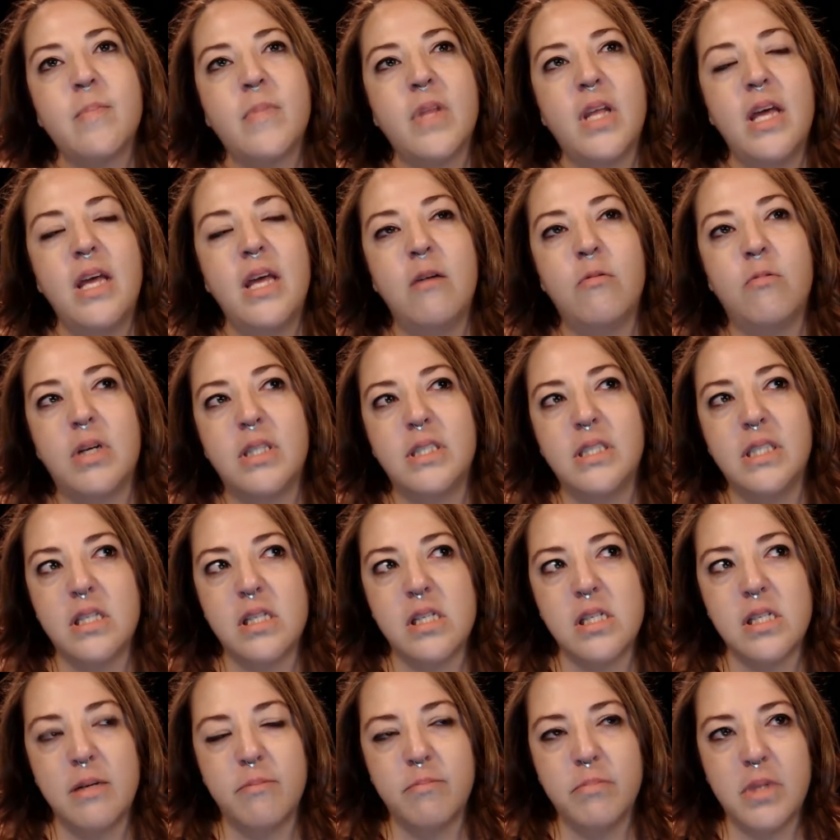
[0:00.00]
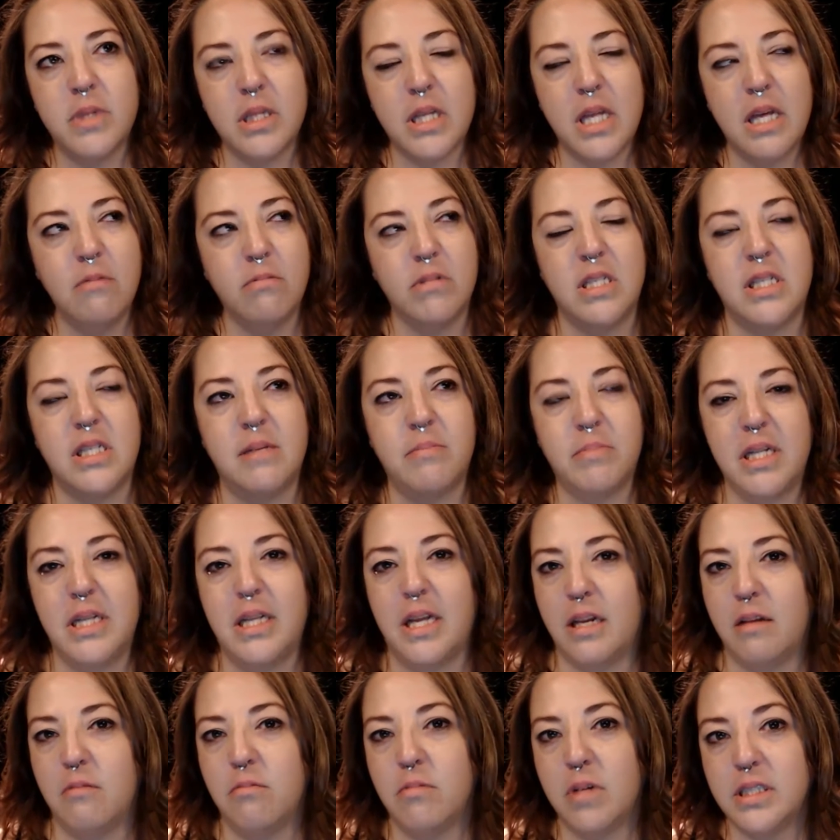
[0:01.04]
he was something
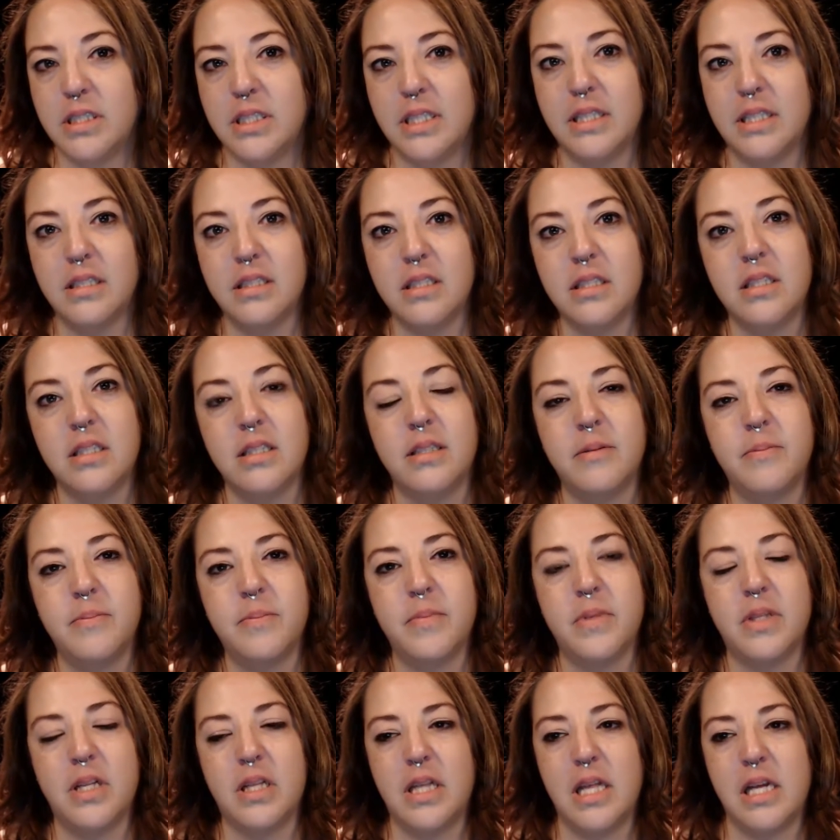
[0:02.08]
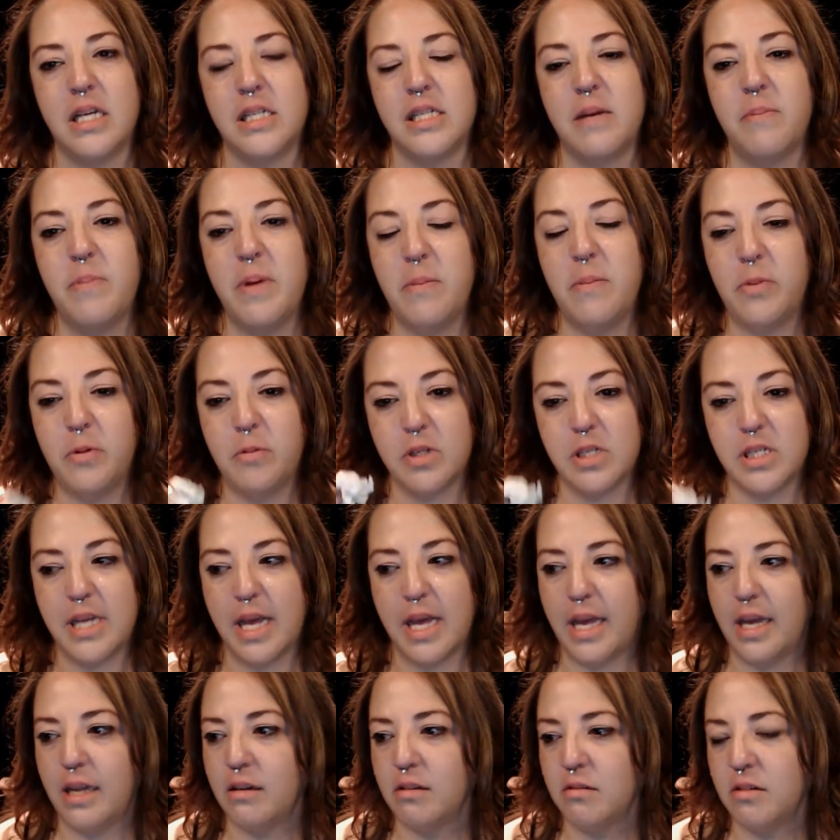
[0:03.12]
that he wasn't, and the things that people were
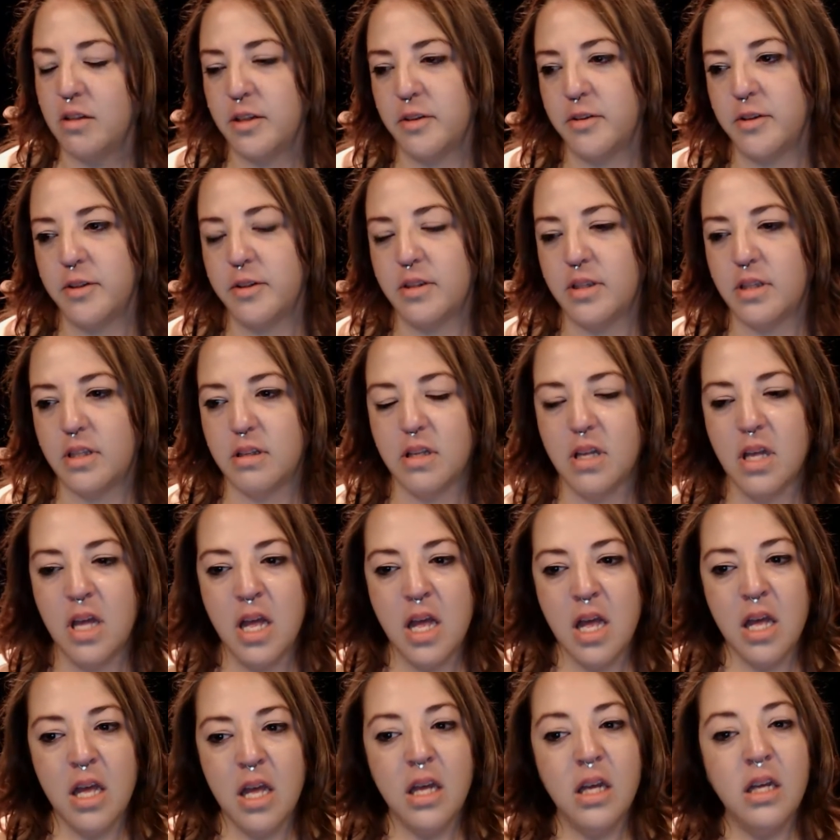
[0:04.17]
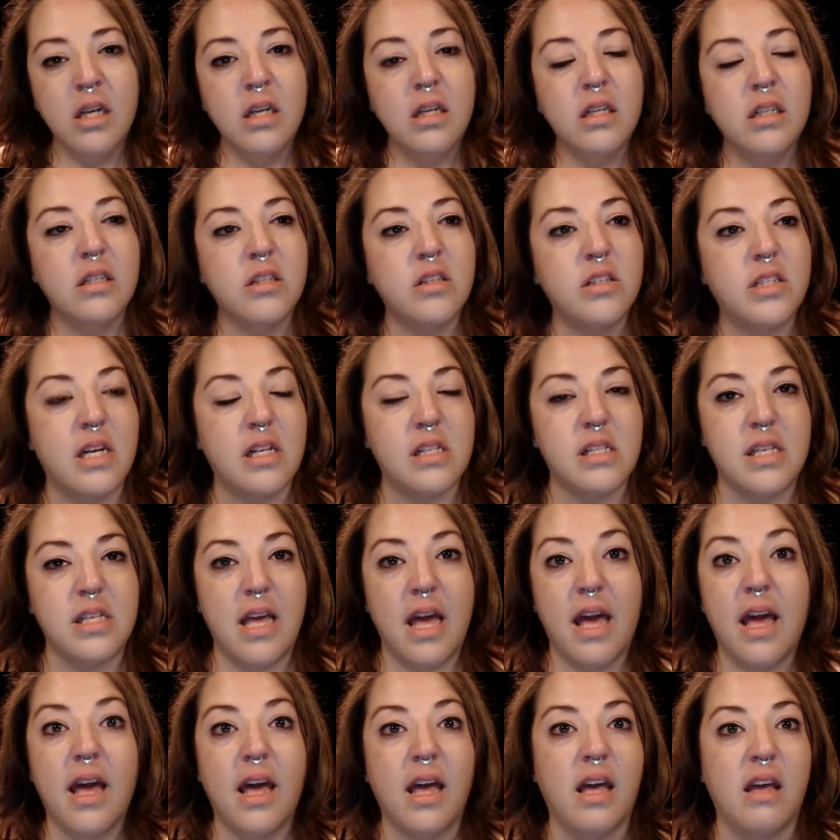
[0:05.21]
saying, your dad's
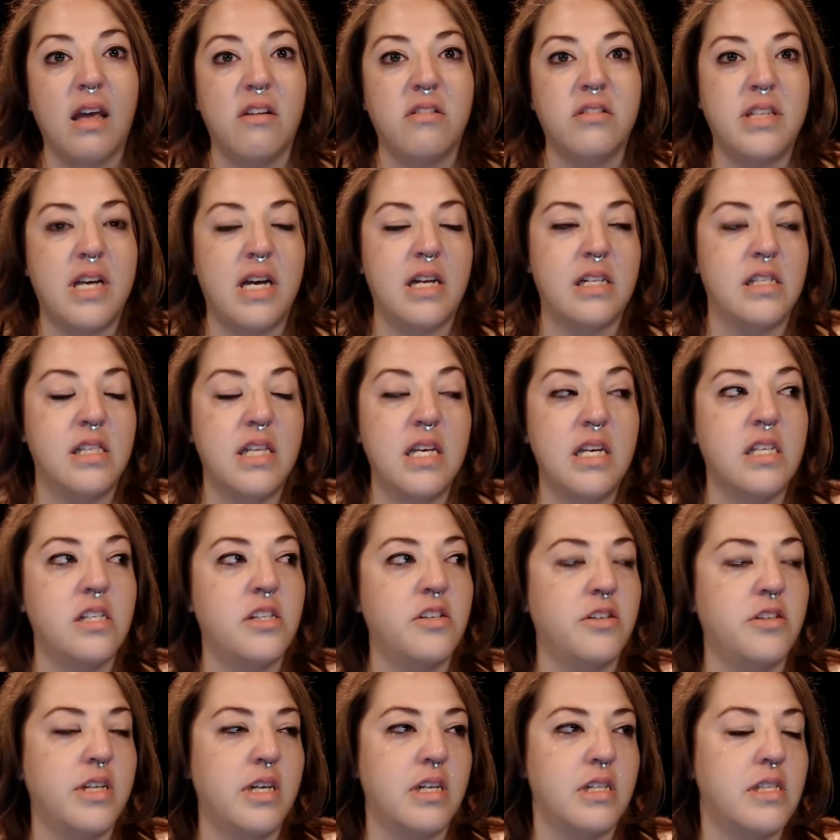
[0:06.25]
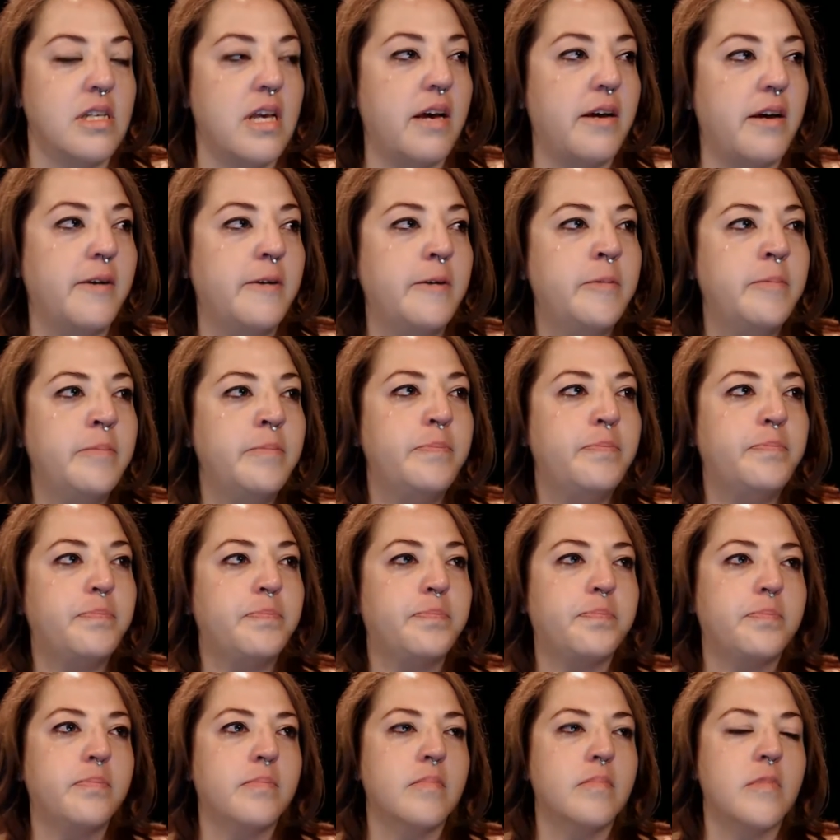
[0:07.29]
gay, your dad's this, your dad's that.
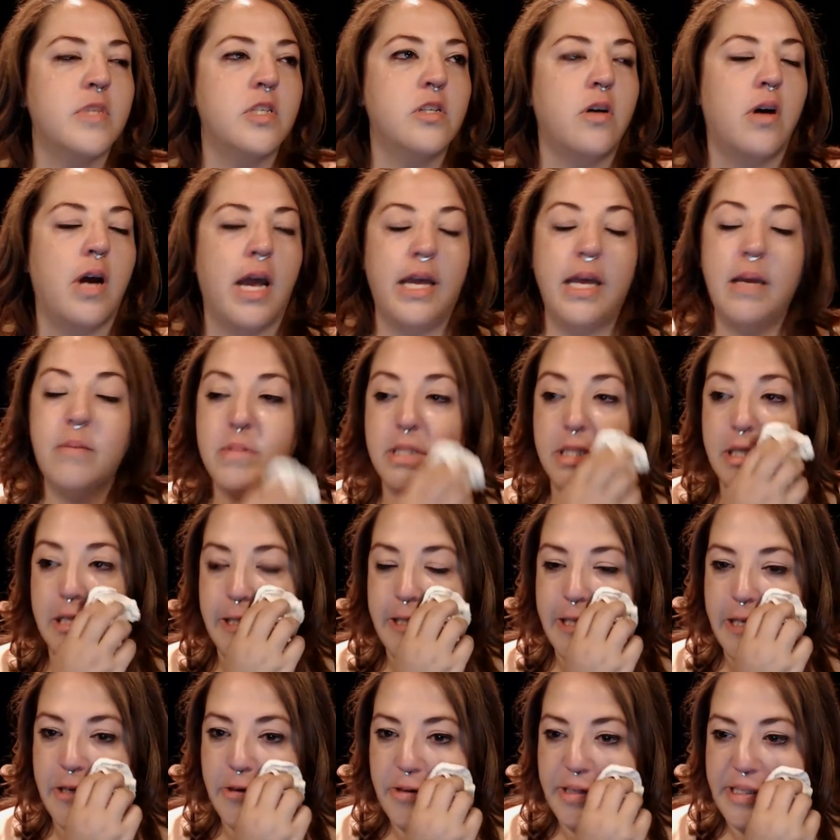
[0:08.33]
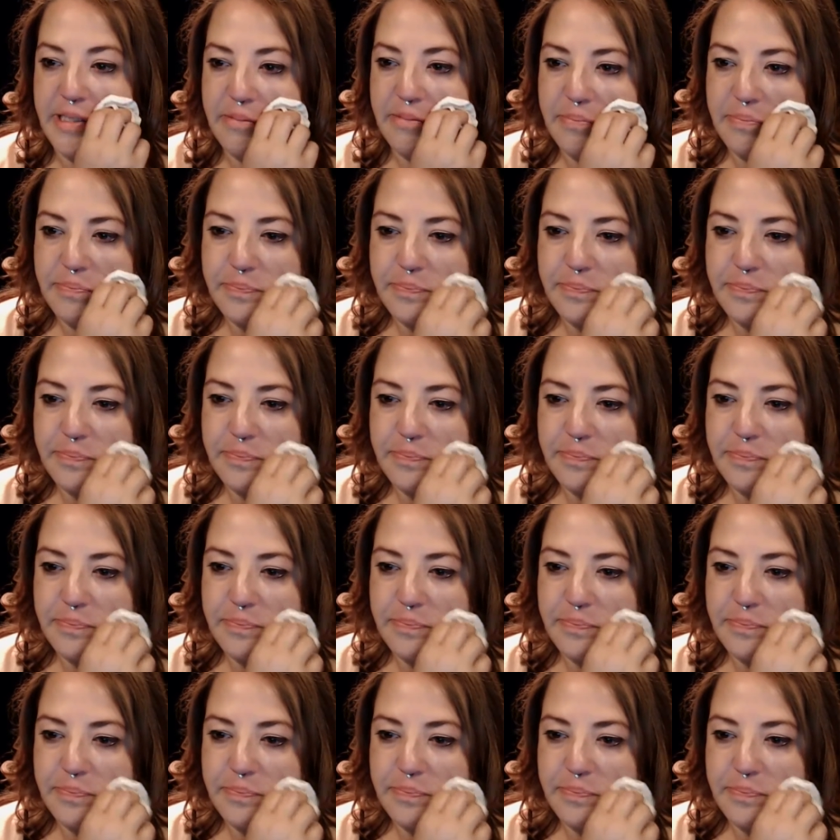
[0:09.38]
So I kept it a secret,